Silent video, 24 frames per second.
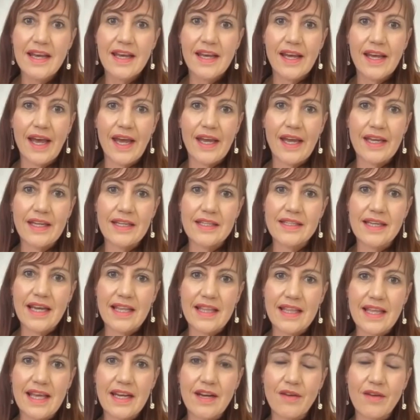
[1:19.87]
And
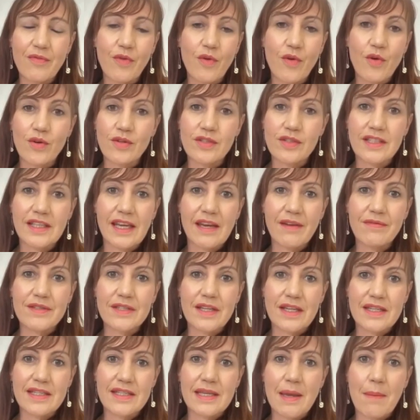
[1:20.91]
that, of course, gives
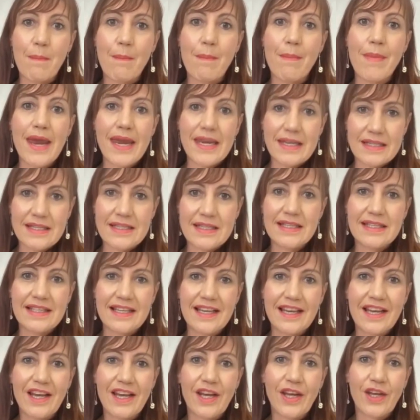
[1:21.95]
us immense,
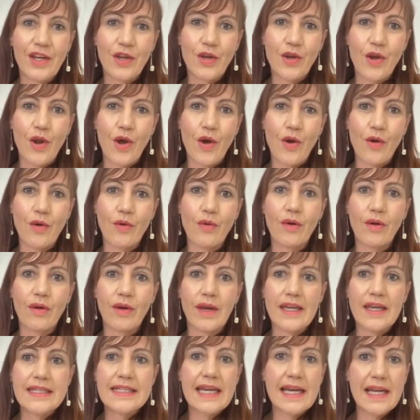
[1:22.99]

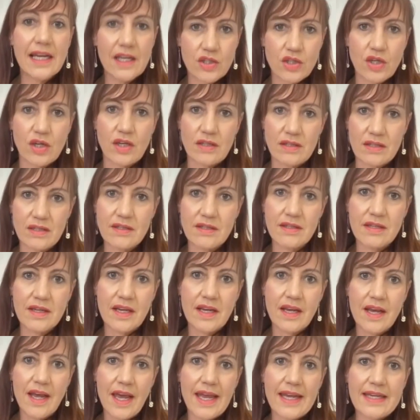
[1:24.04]
intelligence
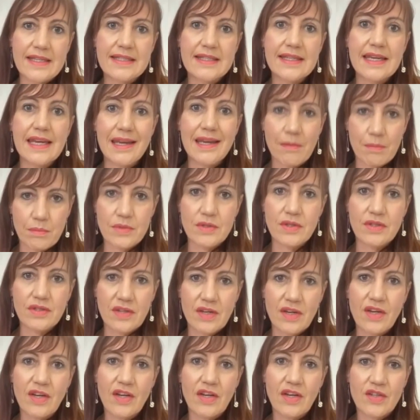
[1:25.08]
and teams
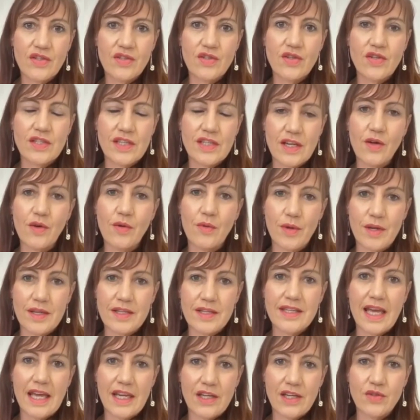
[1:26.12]
to deal with
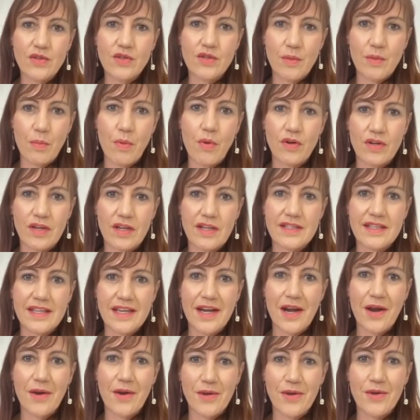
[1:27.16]
and to support us in
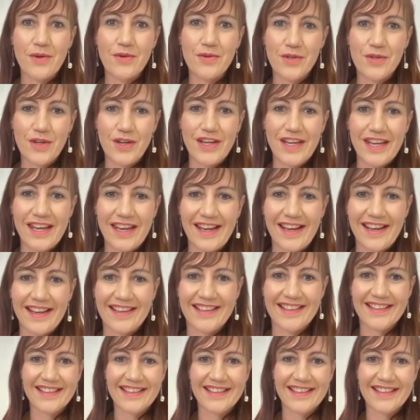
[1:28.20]
our new journey here.